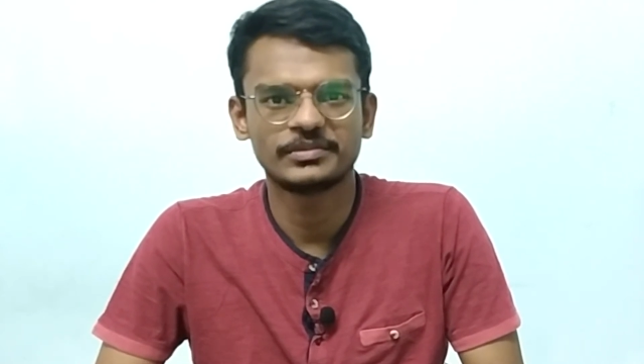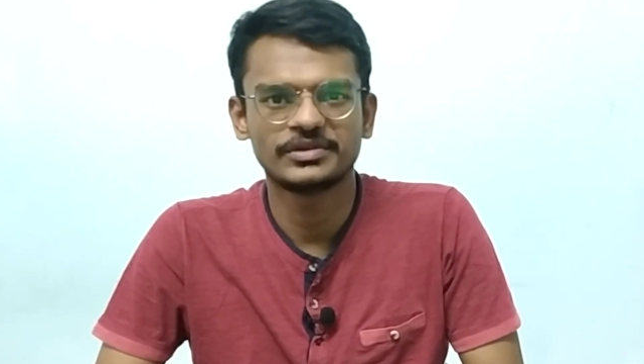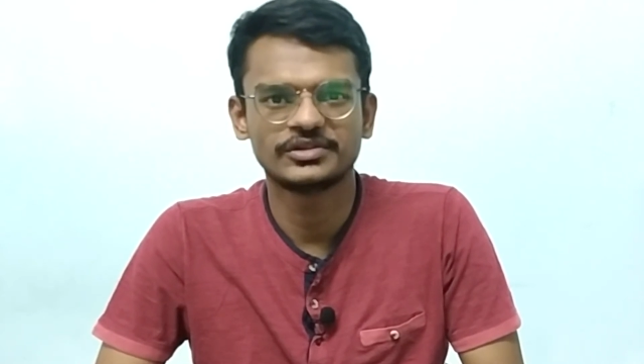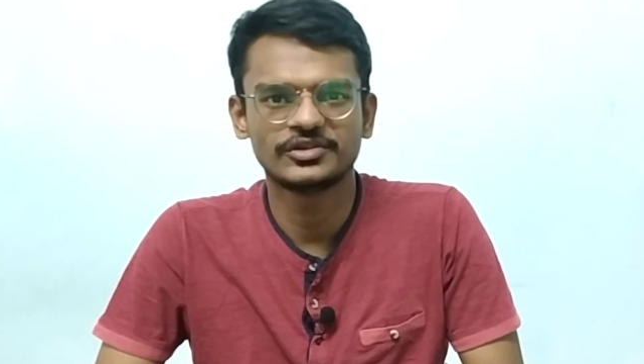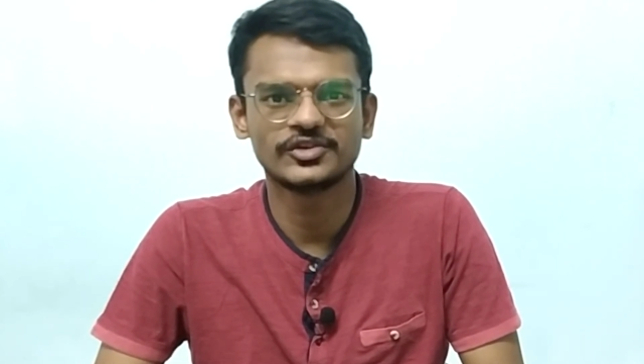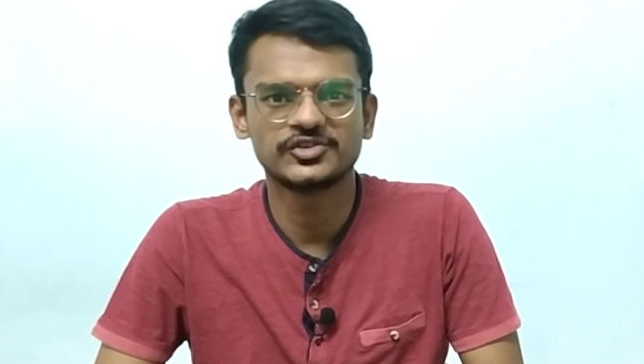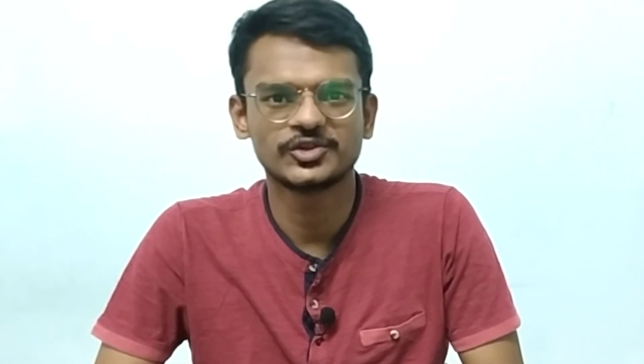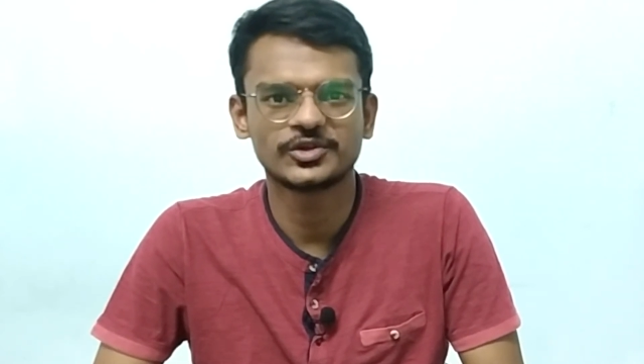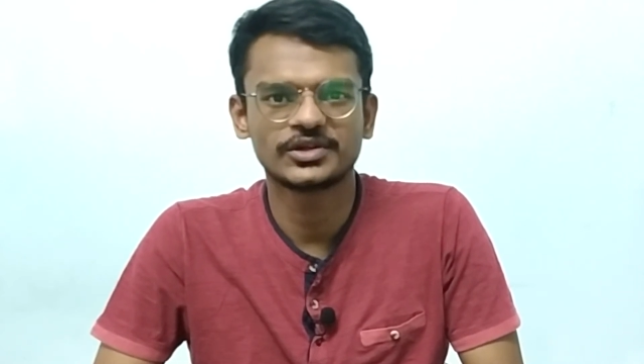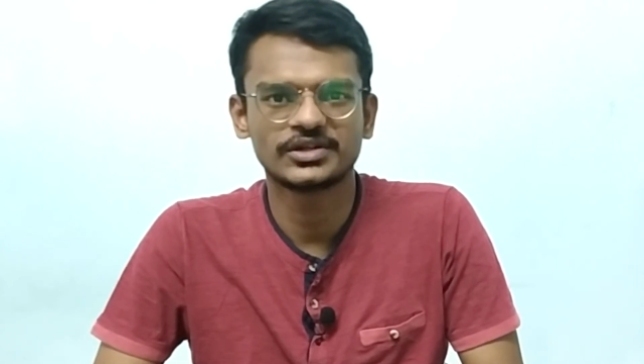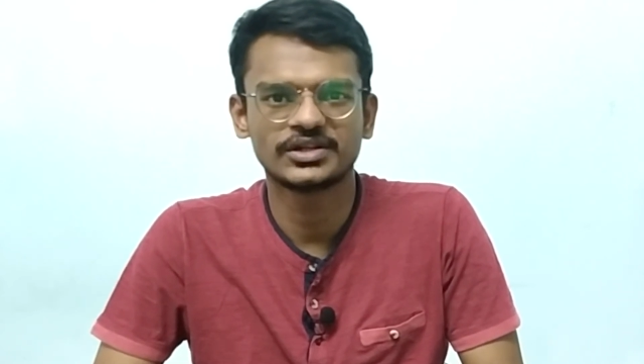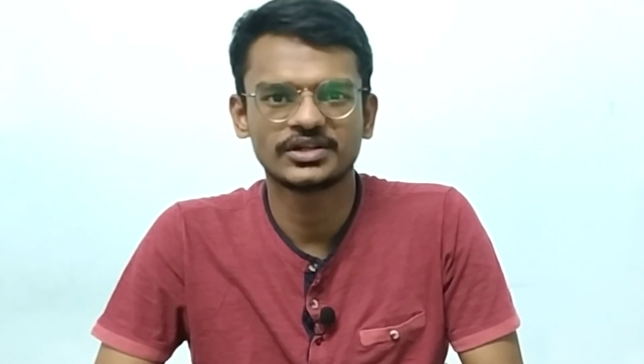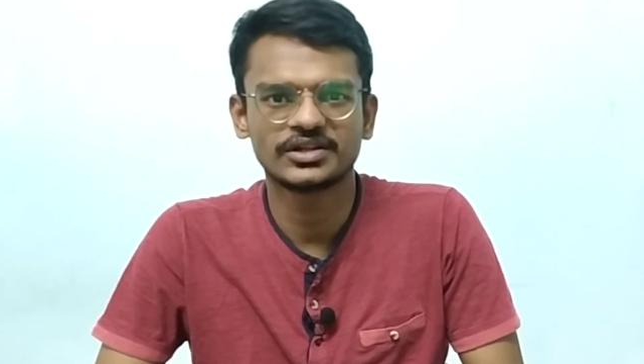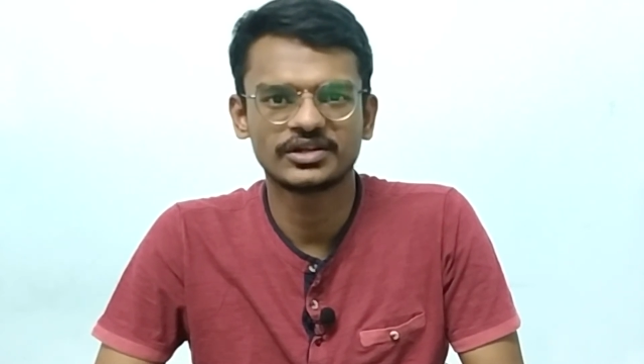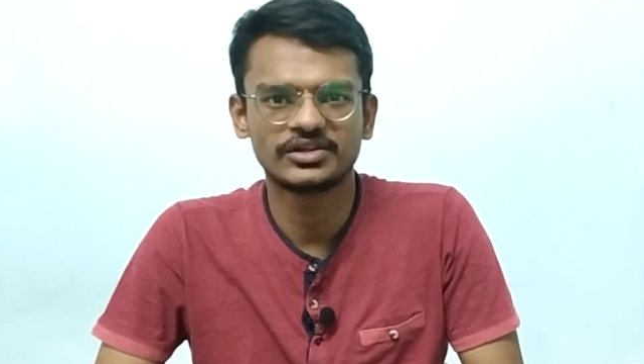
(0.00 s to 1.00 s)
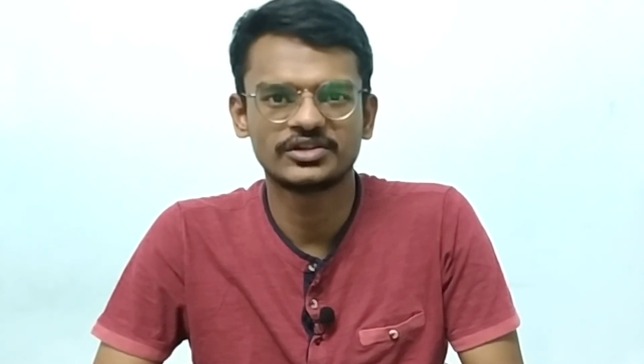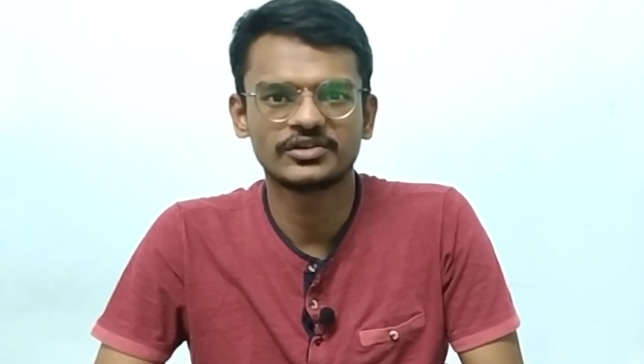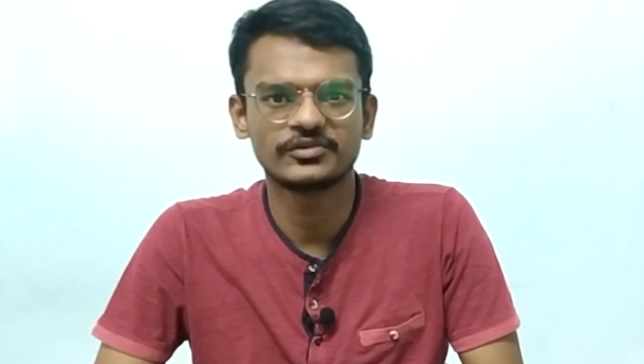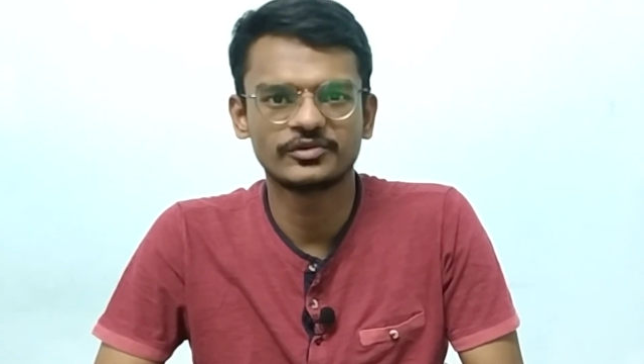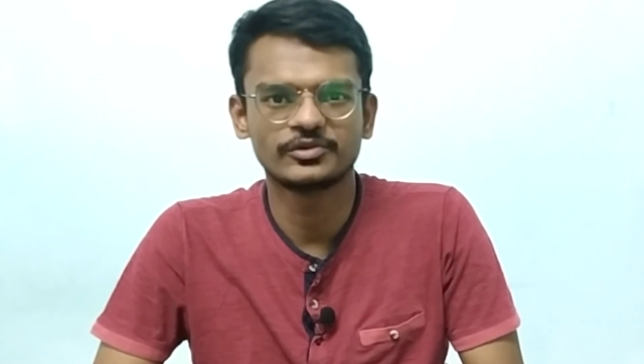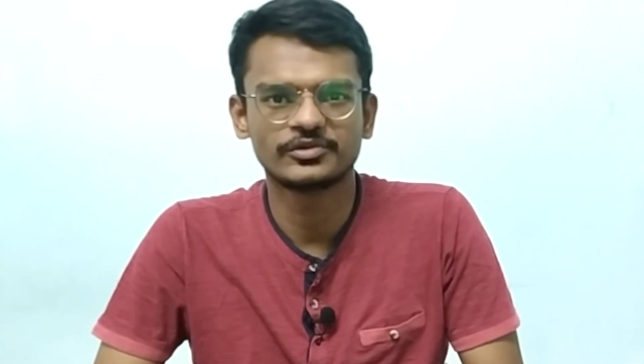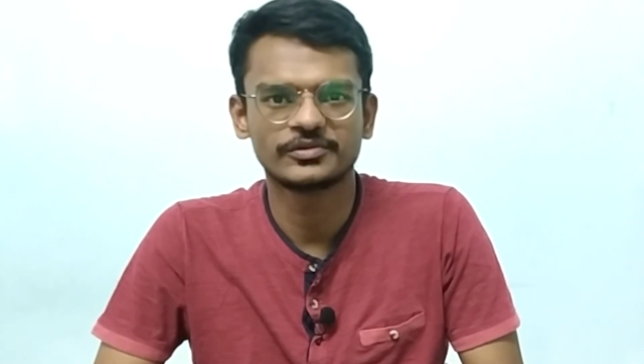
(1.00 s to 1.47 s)
they also conduct
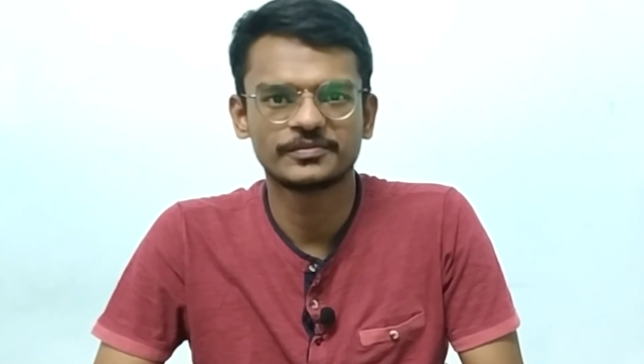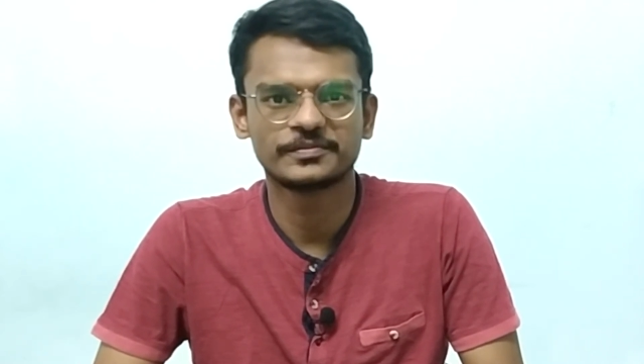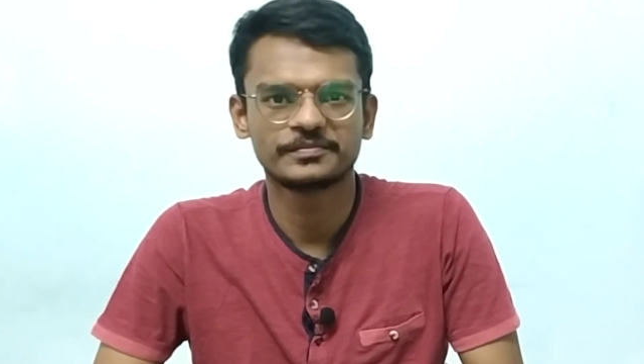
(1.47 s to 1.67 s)
interviews.